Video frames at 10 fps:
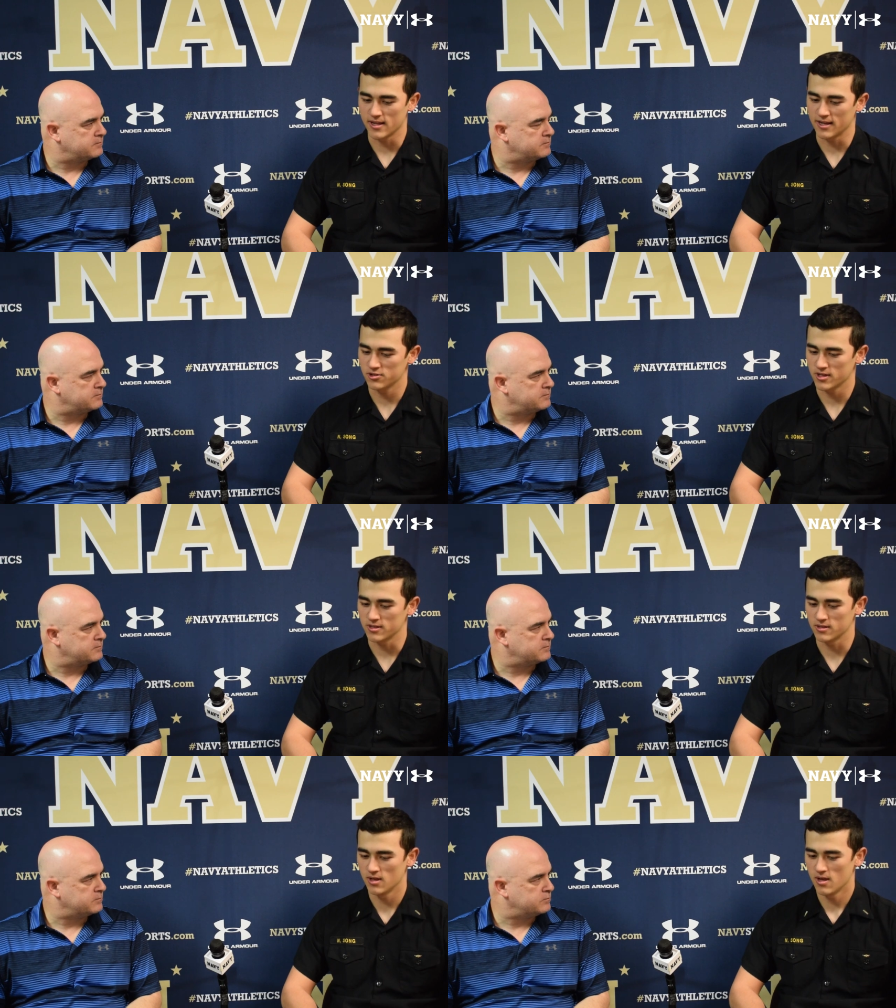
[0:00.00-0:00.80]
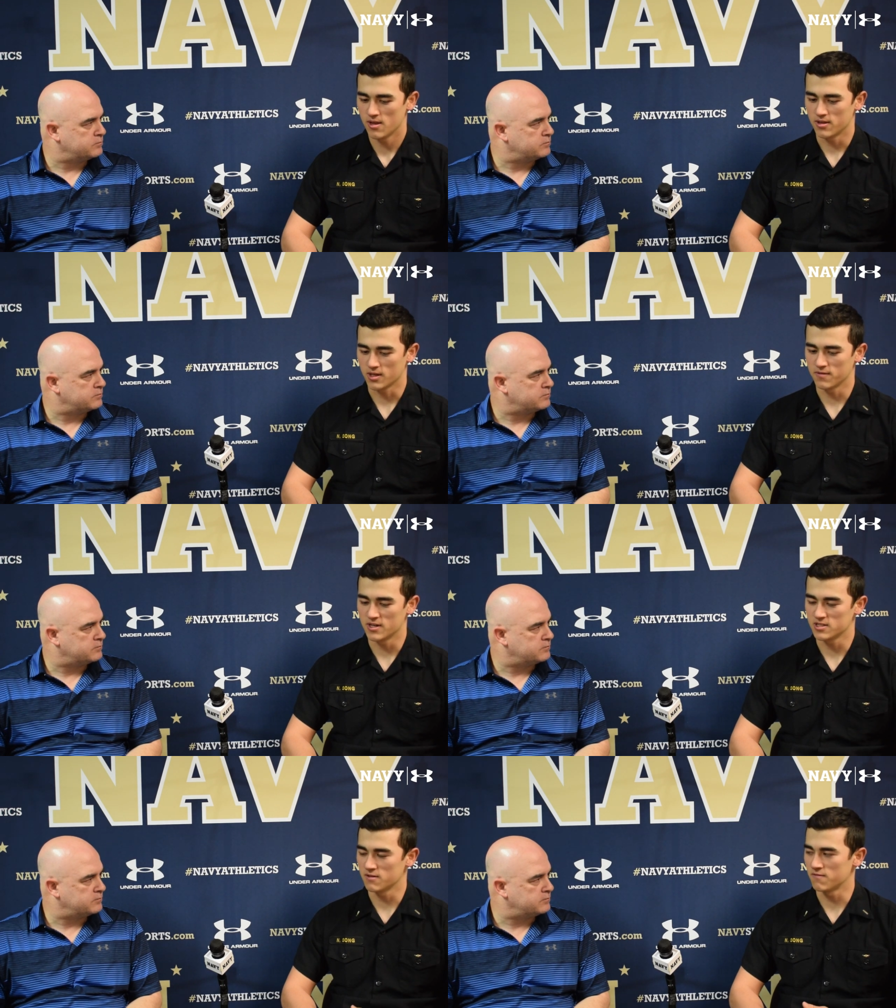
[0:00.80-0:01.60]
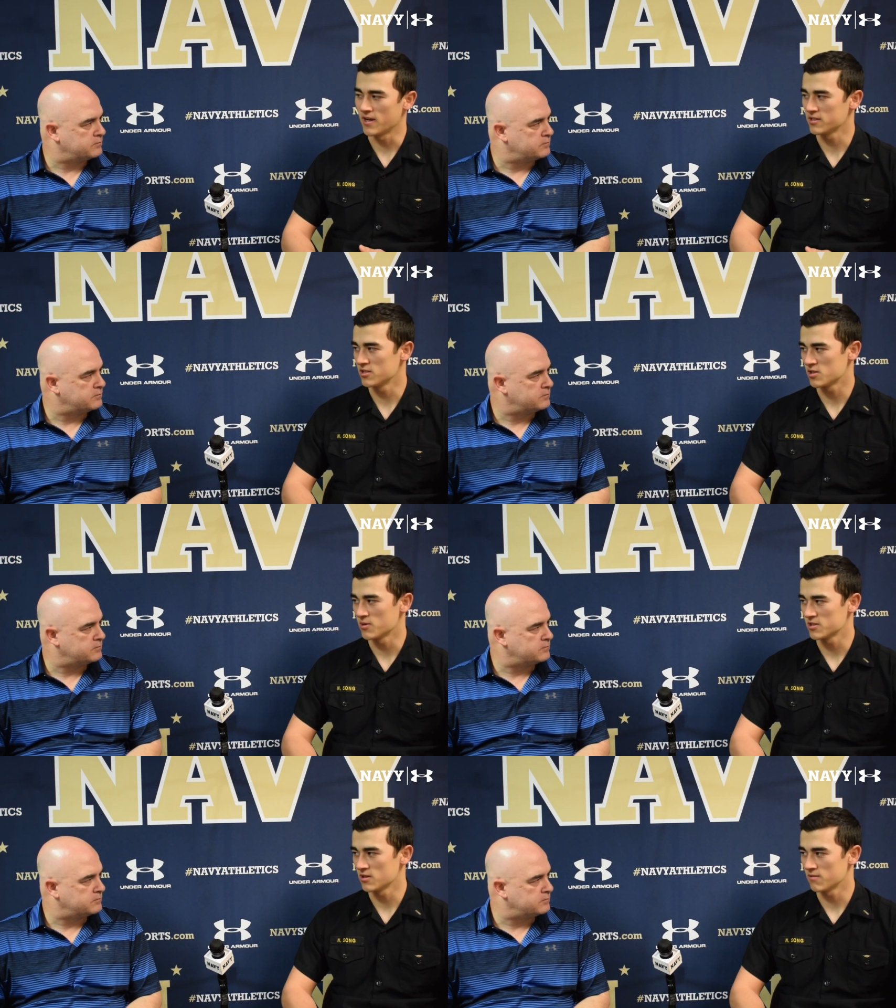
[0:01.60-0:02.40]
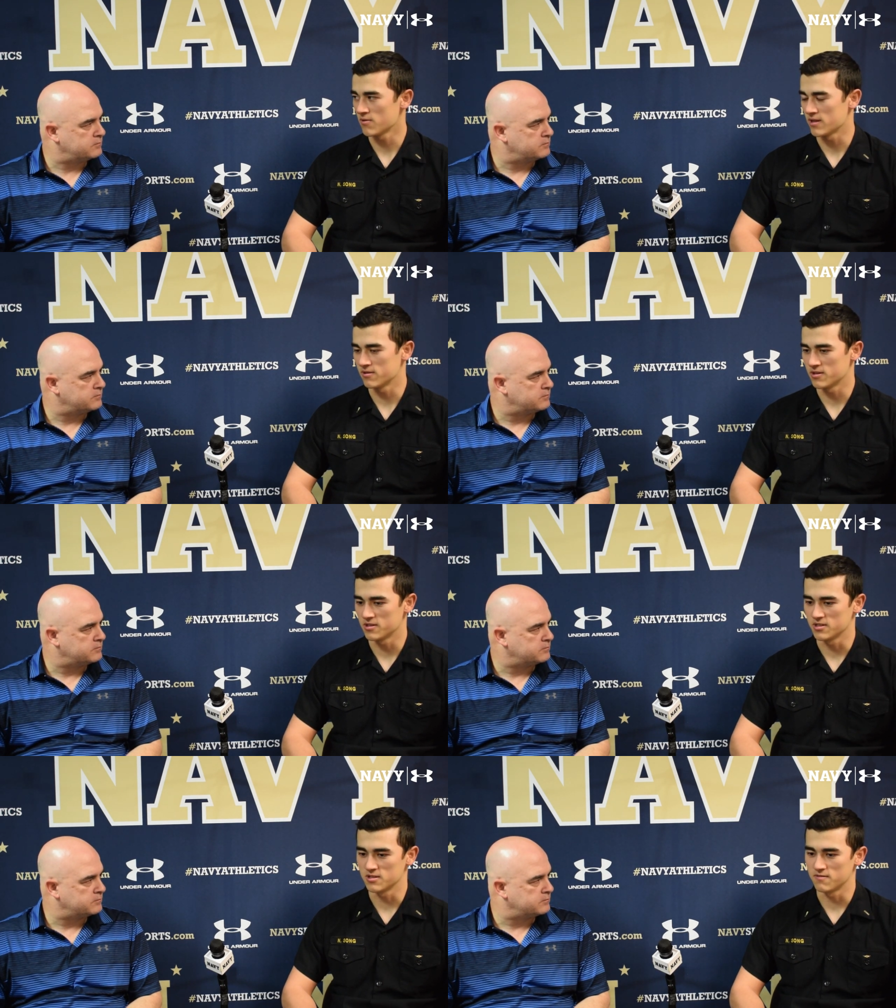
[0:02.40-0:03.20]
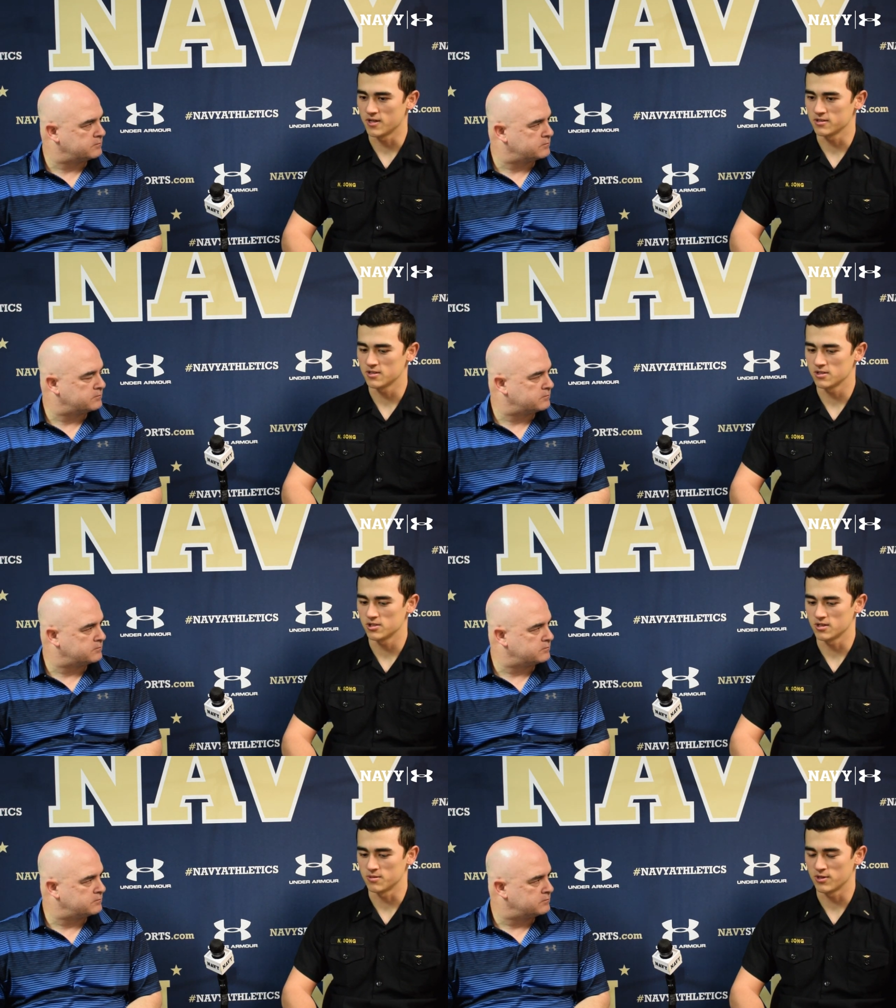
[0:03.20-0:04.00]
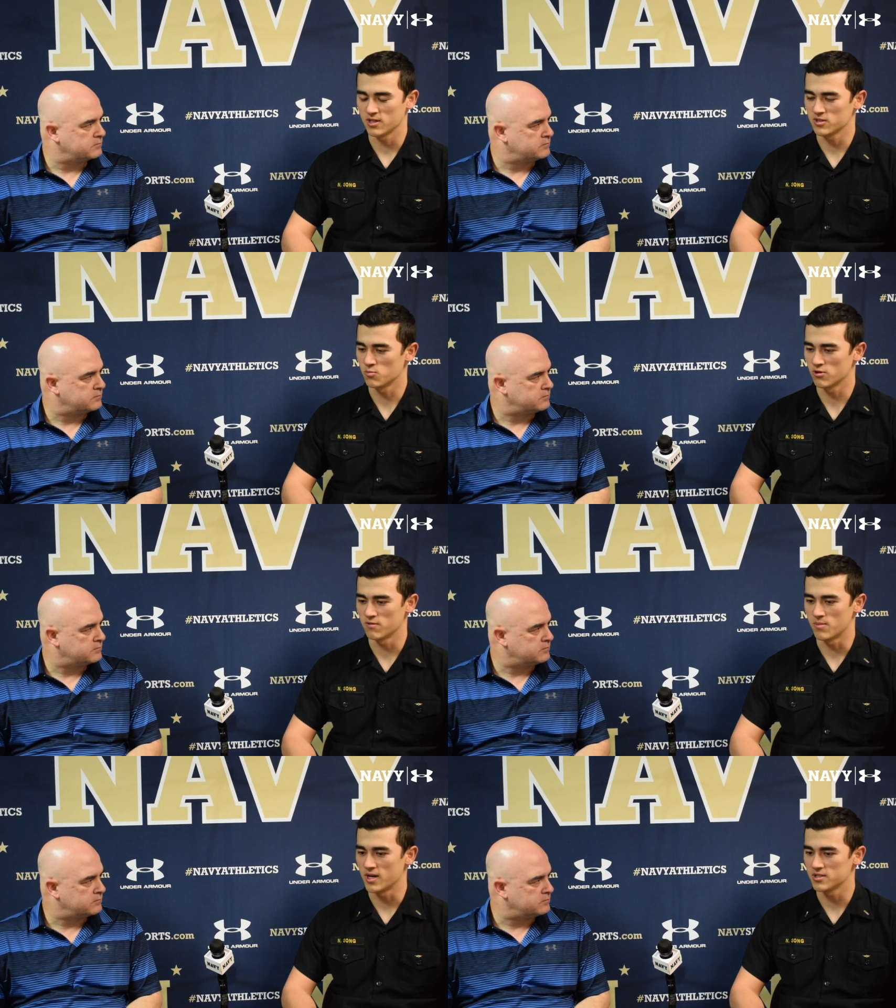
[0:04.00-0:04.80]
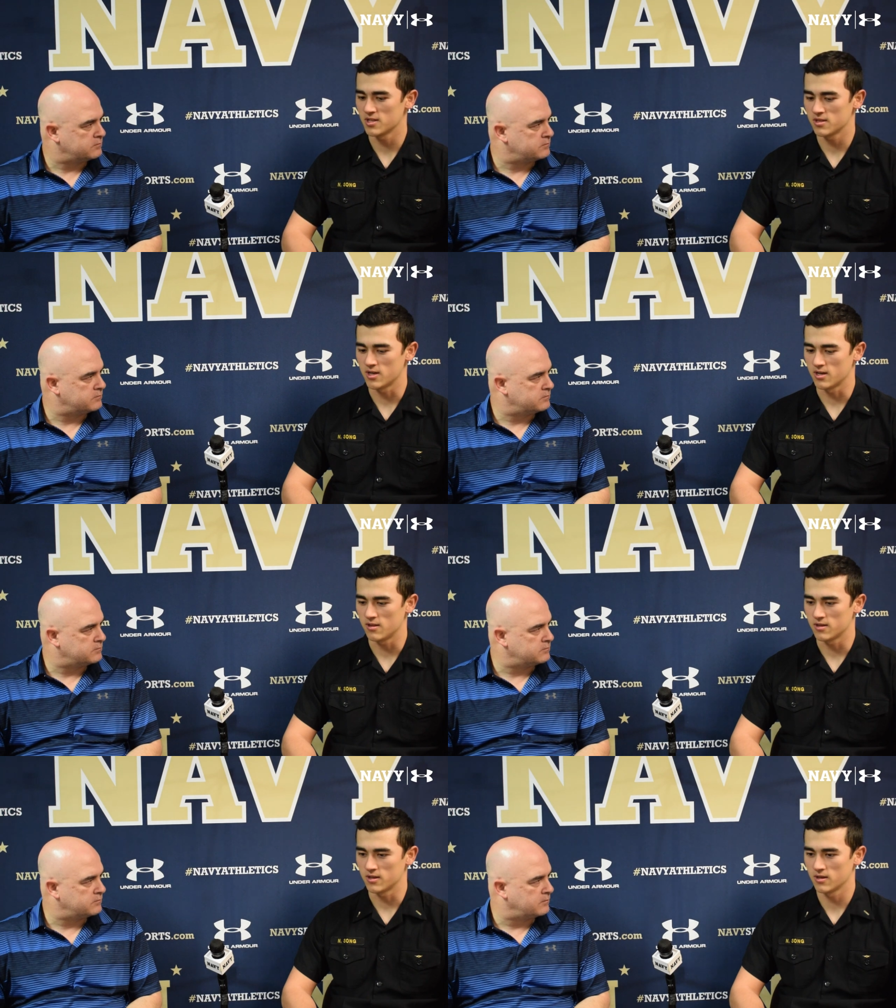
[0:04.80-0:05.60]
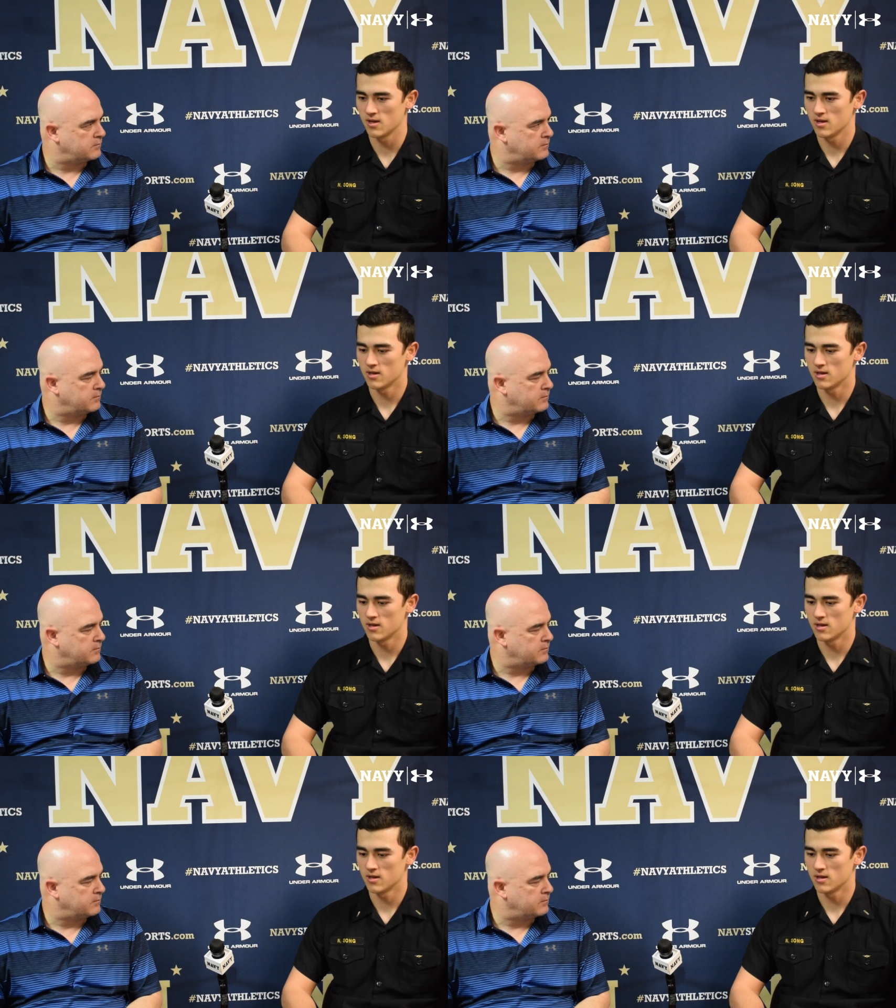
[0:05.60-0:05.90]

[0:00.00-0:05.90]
Speaker 1: that. I try to think of it as an advantage to myself rather than a disadvantage. Um, I think it's more of a mindset than anything.